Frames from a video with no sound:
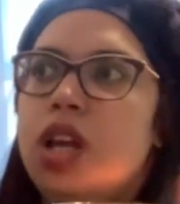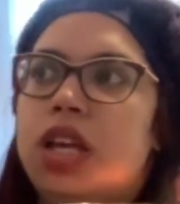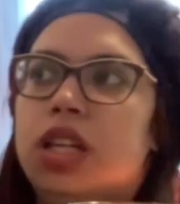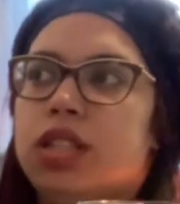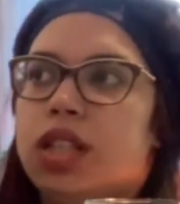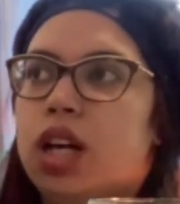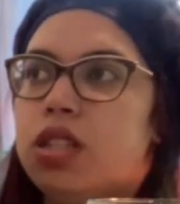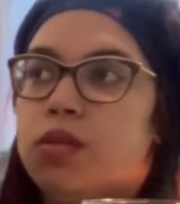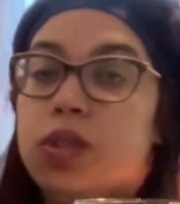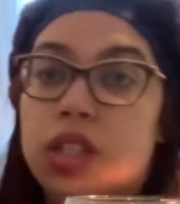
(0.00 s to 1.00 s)
is not
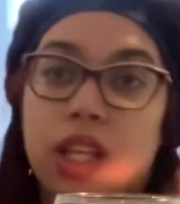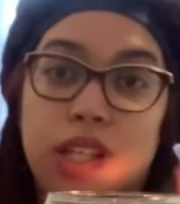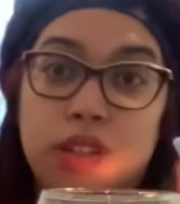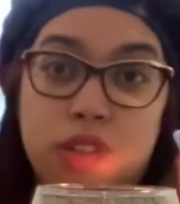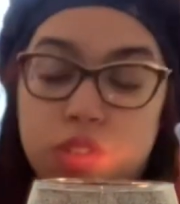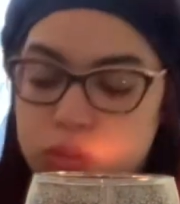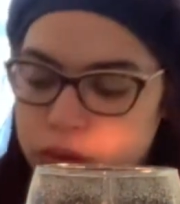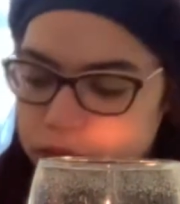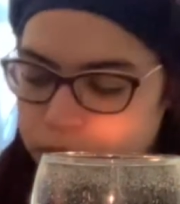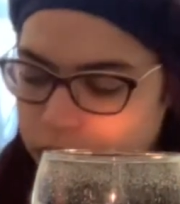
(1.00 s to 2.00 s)
something that you
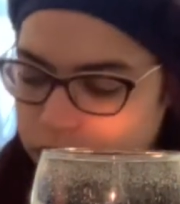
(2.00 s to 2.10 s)
do